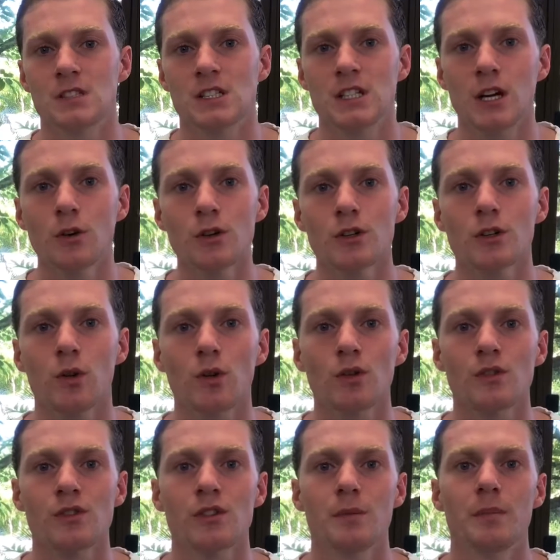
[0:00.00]
Tell your
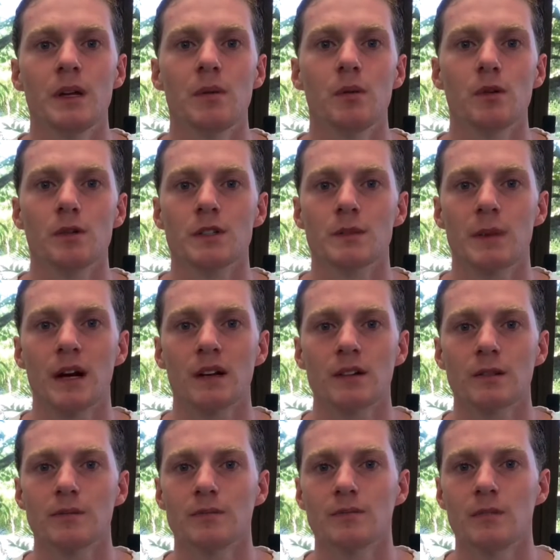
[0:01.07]
goals to people you respect.
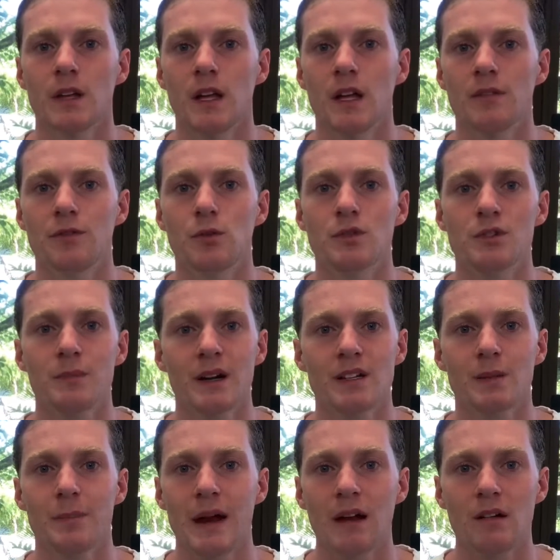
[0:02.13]
If you respect a
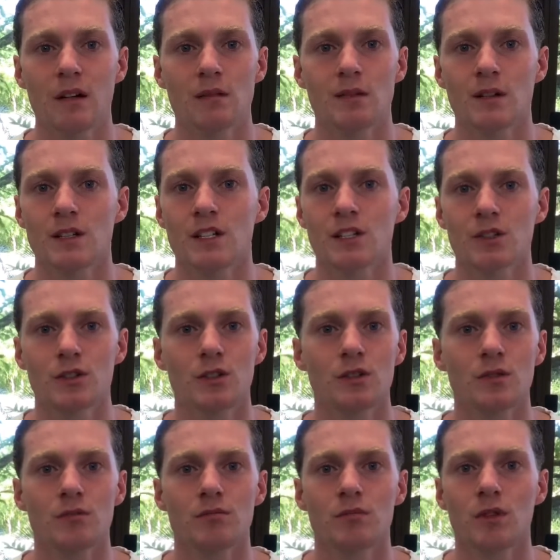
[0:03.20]
parent, a
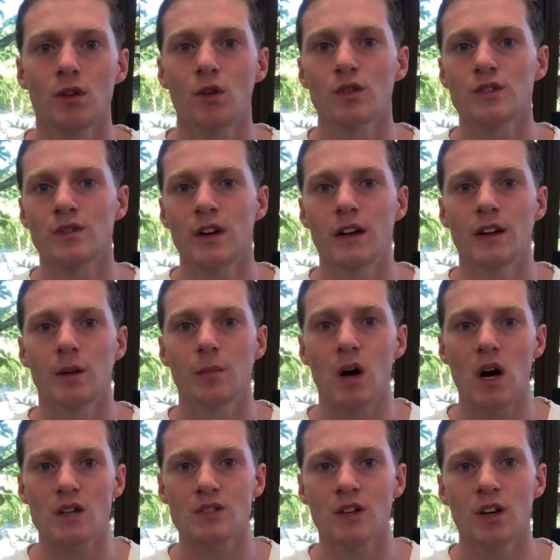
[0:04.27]
teacher, close friend, a
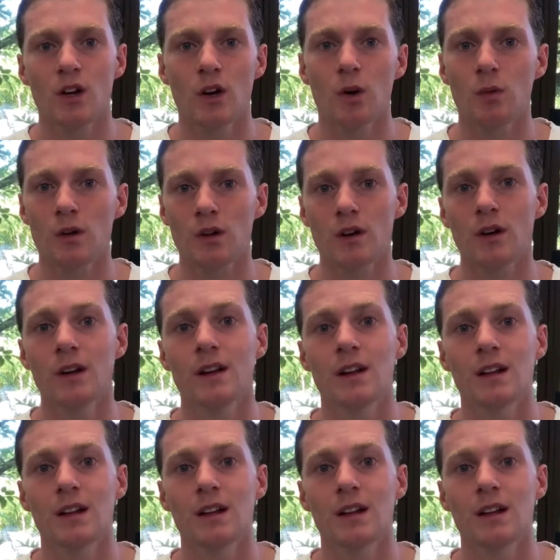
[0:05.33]
boss, coworker,